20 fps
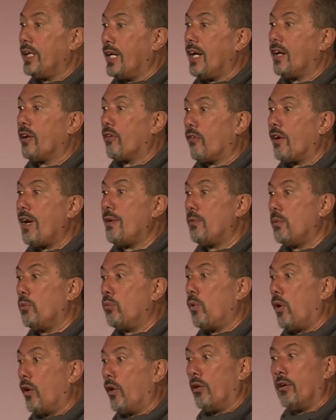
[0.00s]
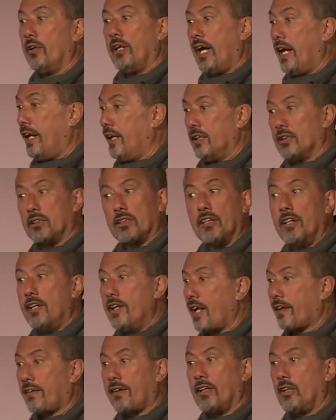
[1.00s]
down a rabbit warren and it's
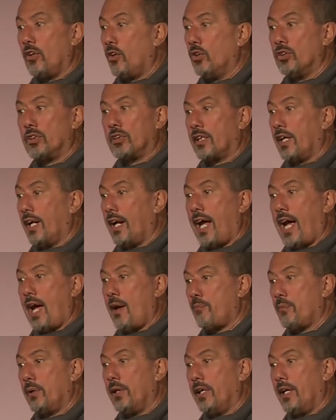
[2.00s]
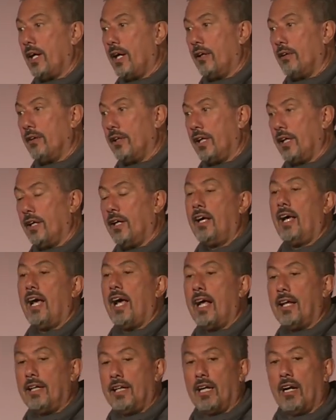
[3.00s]
nothing good's going to happen down there.
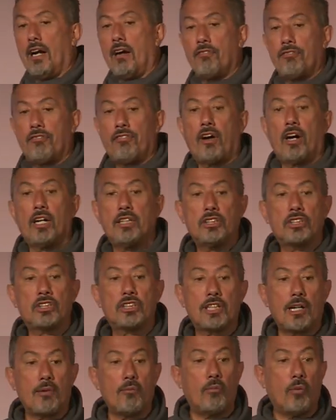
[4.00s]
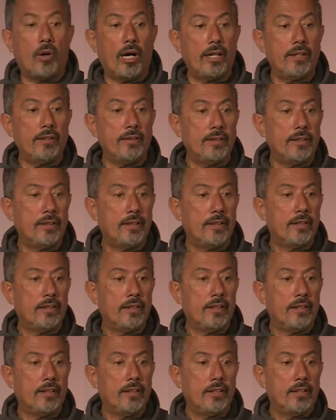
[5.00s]
And then I find someone
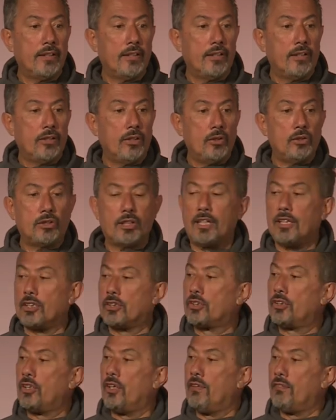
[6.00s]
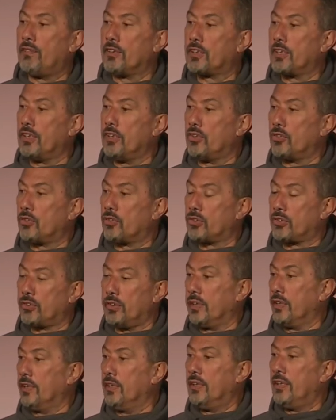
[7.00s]
who's in a service
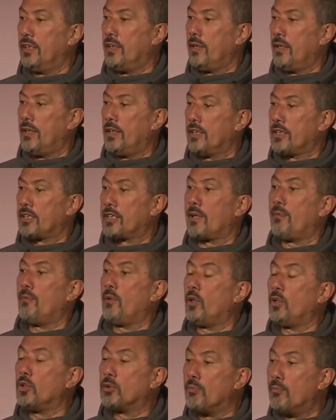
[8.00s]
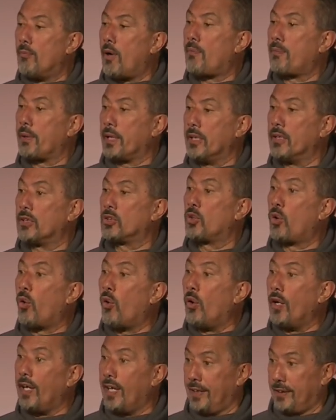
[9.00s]
industry, someone who's mopping a
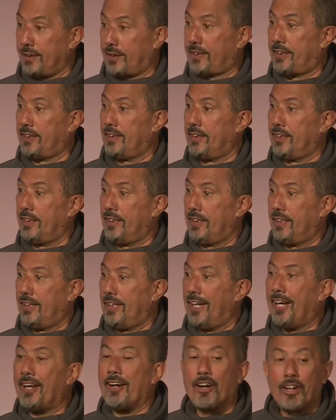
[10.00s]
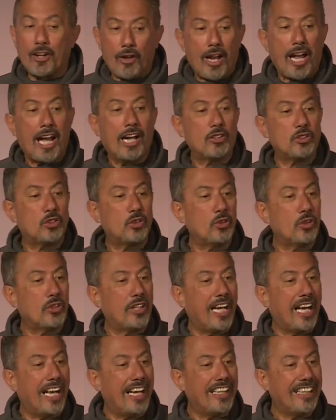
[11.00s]
toilet, and I go, how's your
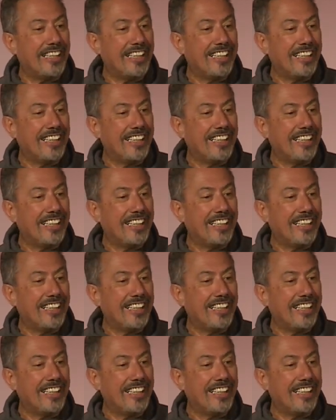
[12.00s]
day?